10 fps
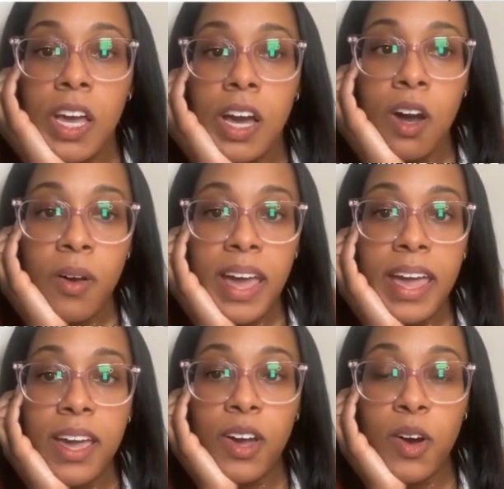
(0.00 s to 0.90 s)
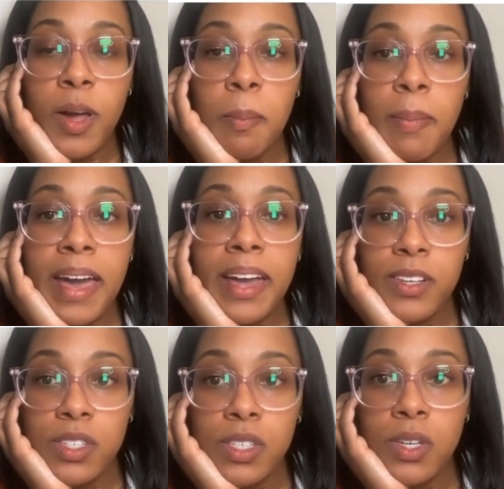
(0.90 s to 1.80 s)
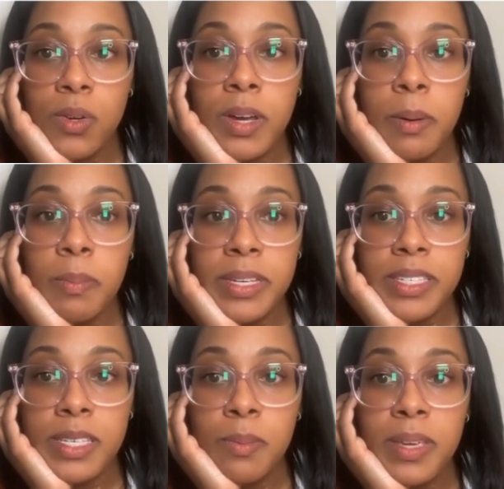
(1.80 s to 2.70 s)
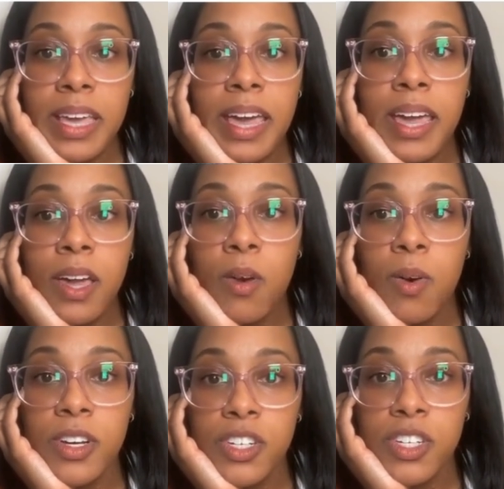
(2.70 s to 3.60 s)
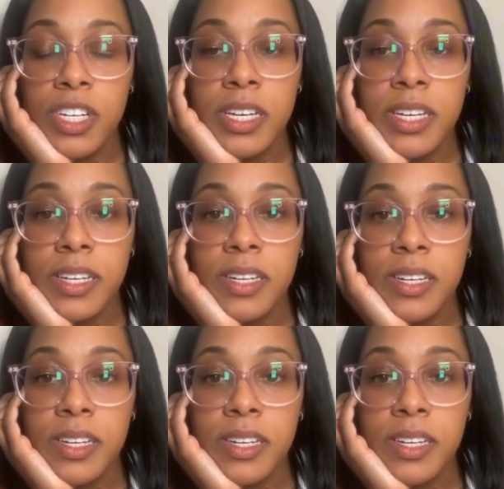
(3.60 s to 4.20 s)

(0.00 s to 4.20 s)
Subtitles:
Okay, going back to a BCBA question.